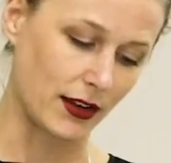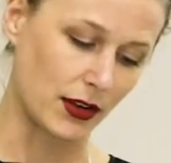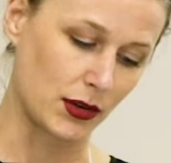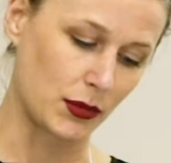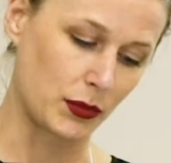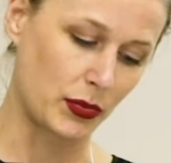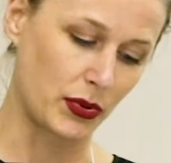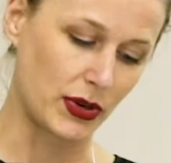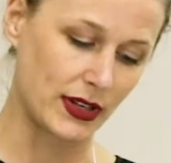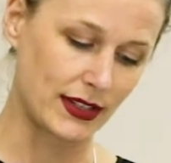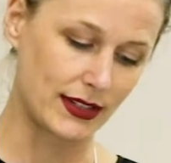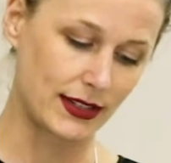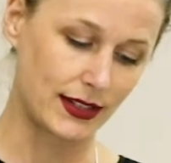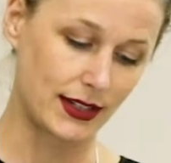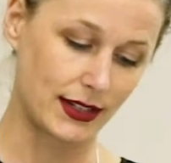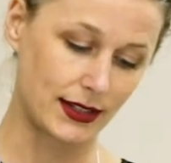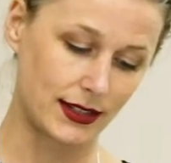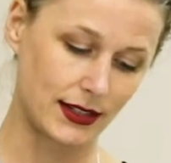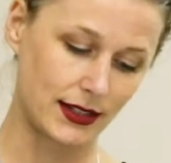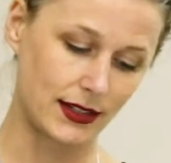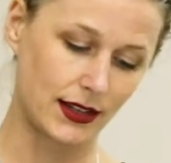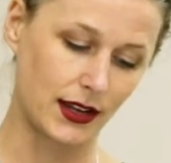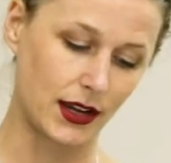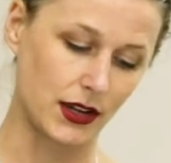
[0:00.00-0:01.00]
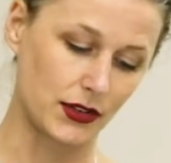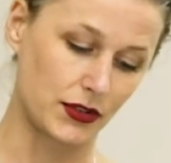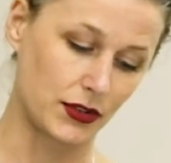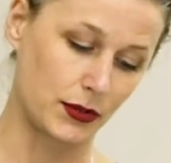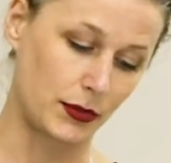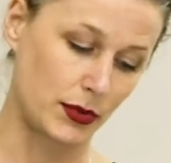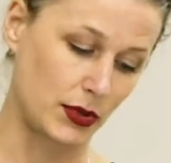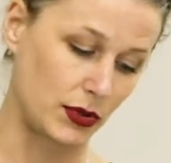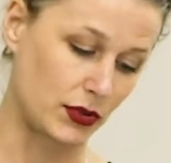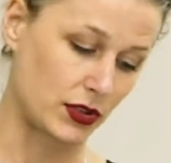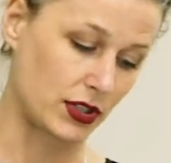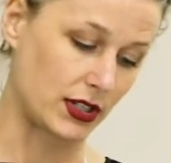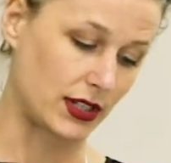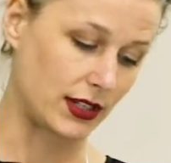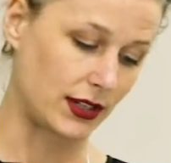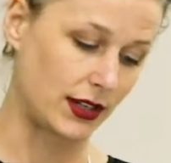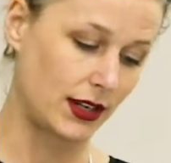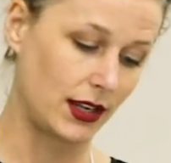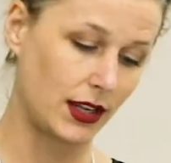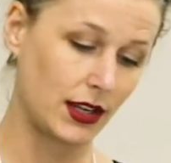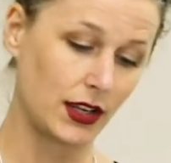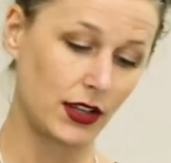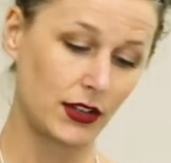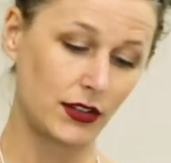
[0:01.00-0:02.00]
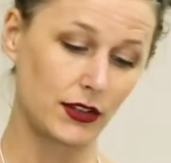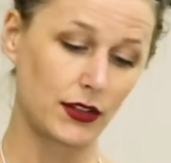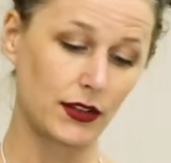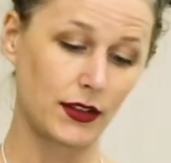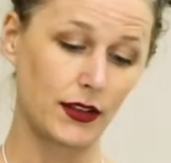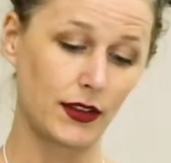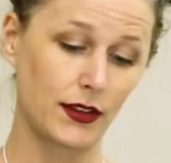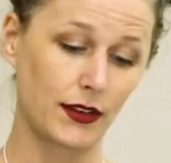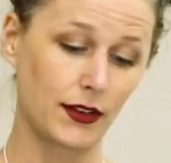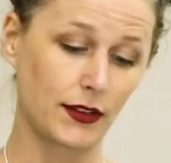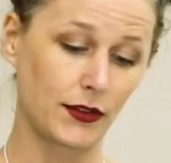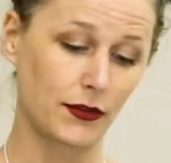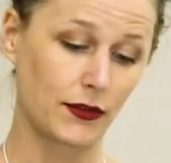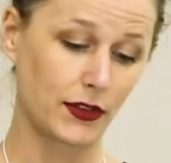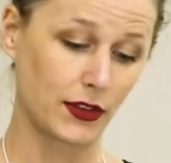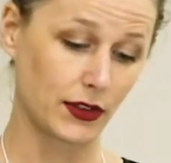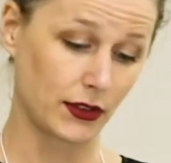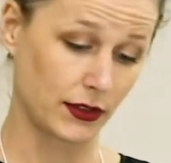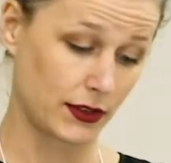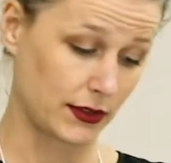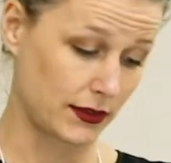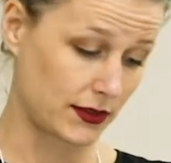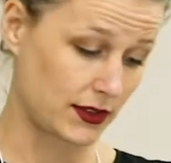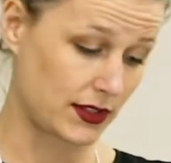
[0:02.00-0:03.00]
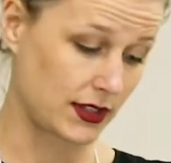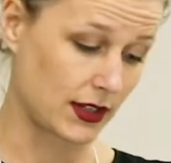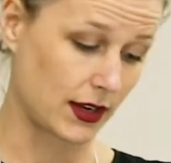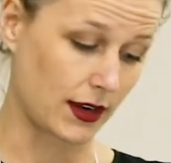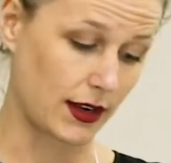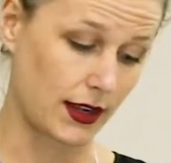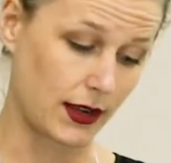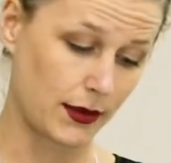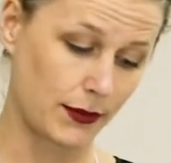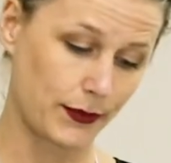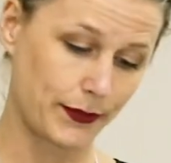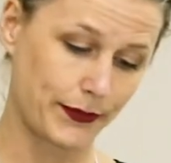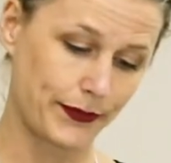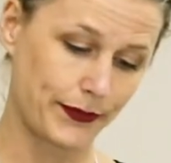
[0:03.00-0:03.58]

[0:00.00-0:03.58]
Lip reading: unprecedented contribution to this field of study.